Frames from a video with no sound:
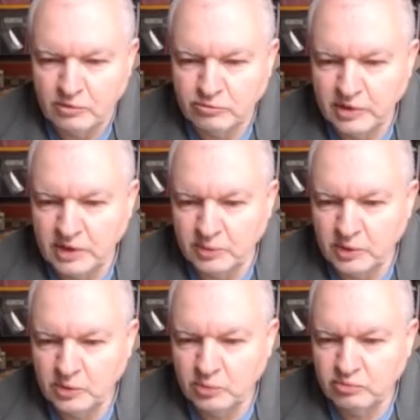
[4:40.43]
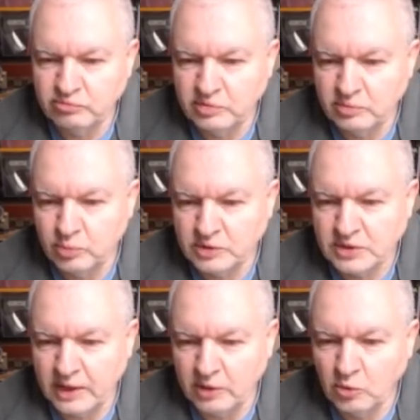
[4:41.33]
Really, we want
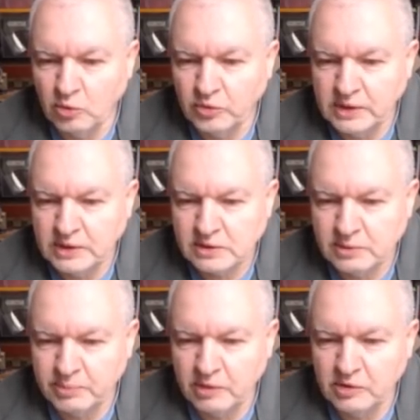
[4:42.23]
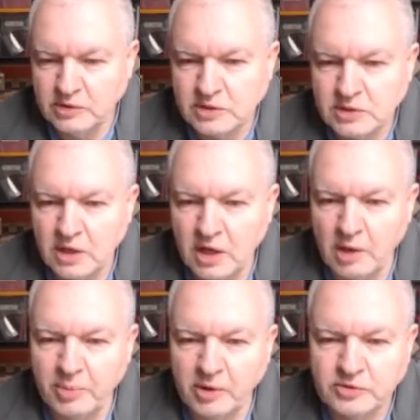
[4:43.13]
to get all these components
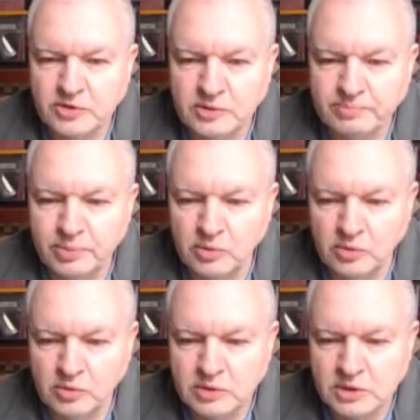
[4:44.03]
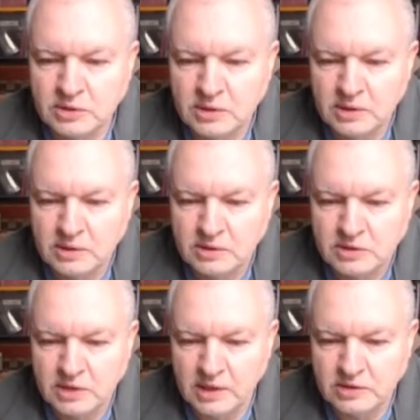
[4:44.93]
up onto the board.
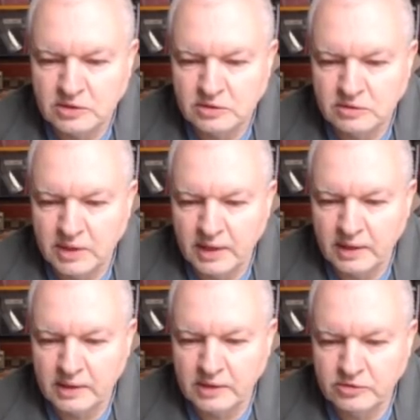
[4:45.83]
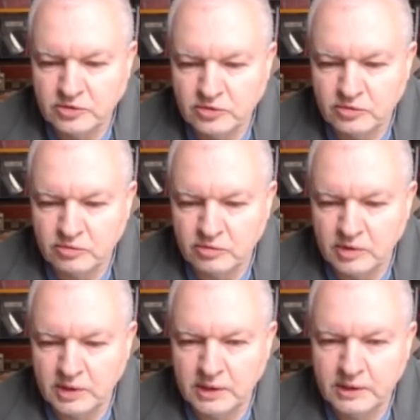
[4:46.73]
So let's do that.
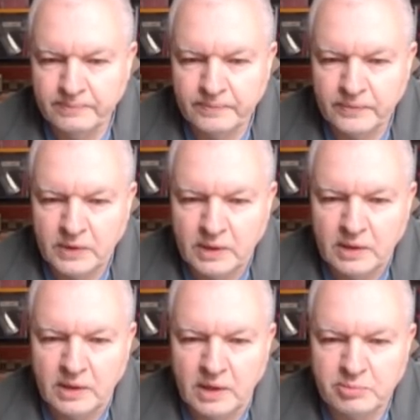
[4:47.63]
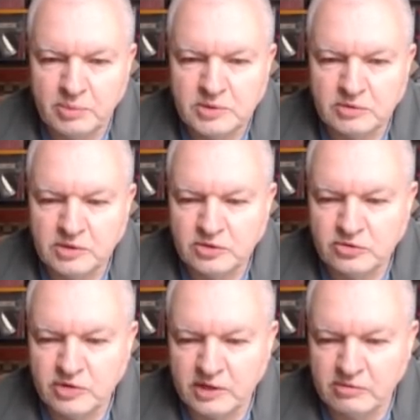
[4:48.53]
H3. I probably don't need
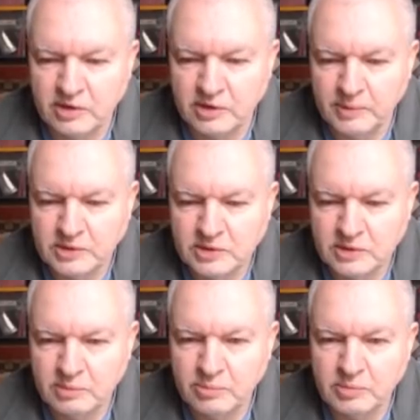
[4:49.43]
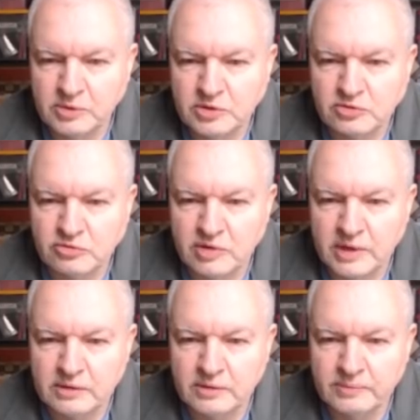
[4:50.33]
to drag around them much. I can probably just
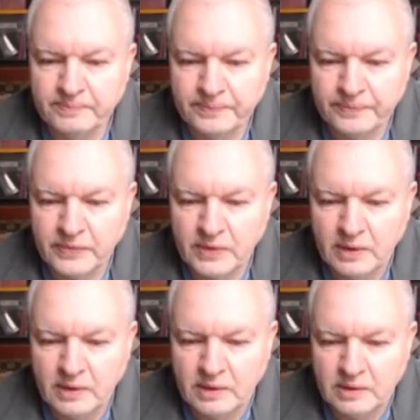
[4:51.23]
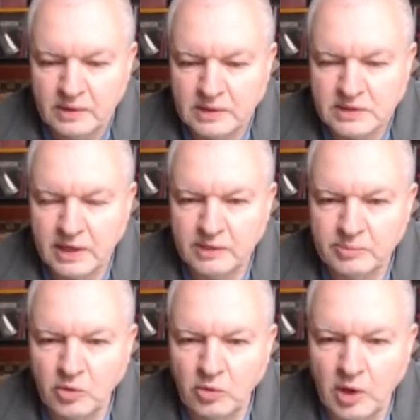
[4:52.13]
drag them. Let's get
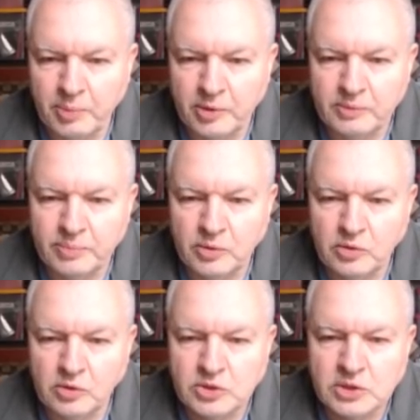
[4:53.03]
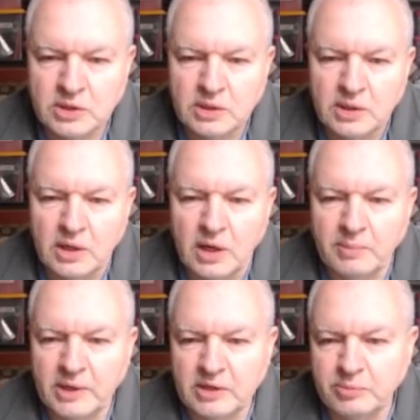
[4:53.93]
them all up on the board.
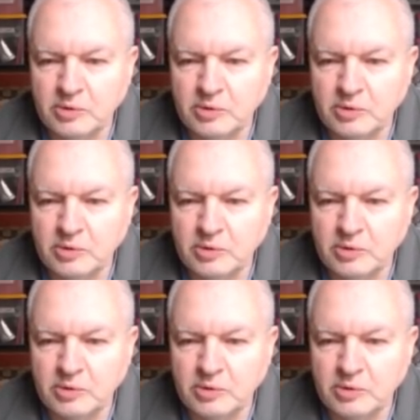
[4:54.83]
I'll make the